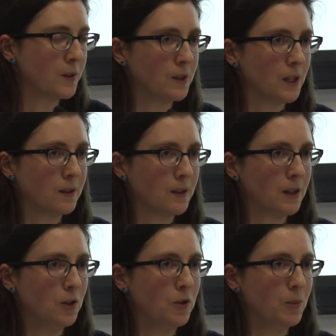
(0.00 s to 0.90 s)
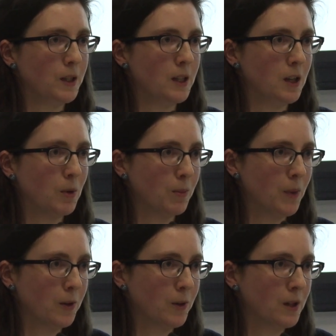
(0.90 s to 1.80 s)
suggests that you should be thinking about
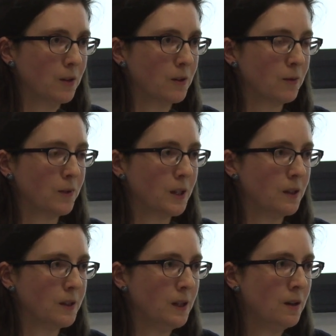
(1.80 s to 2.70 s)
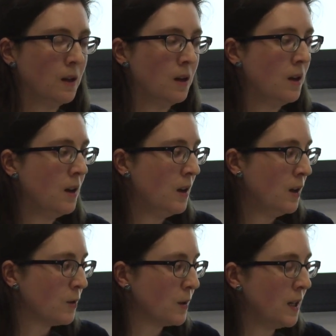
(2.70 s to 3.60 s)
moderators of fidelity.
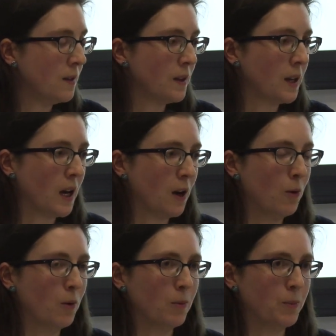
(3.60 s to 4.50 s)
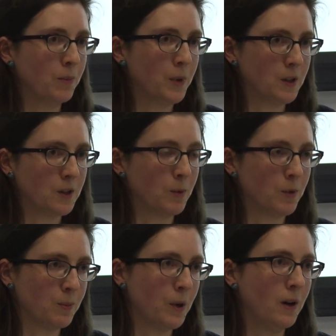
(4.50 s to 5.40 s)
So things like how a participant
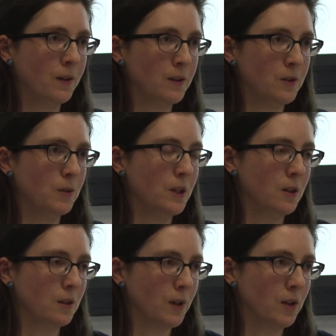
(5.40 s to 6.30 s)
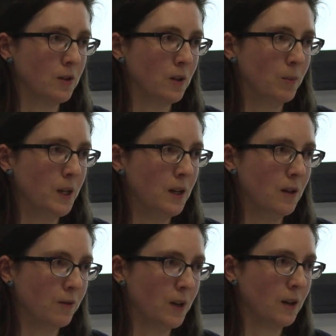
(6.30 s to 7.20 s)
responds to the intervention may
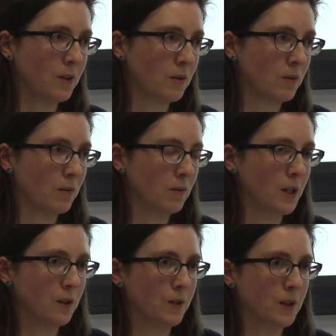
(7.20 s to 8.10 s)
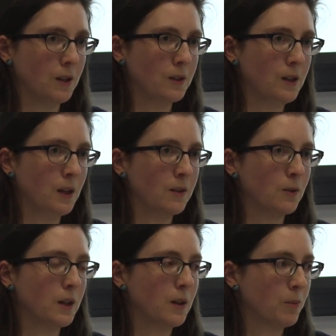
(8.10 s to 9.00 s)
affect its fidelity, and so
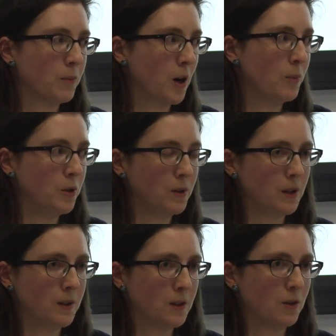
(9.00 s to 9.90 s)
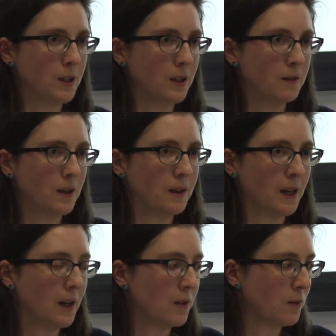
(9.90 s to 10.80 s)
they prompt you to consider things like
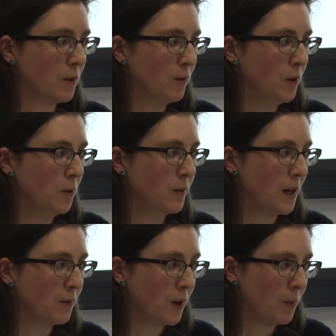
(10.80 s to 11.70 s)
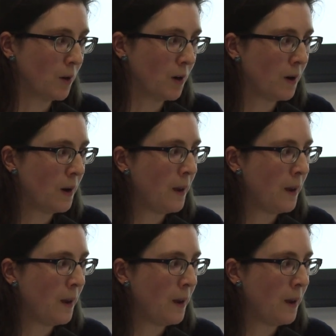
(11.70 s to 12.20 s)
that if you use that framework.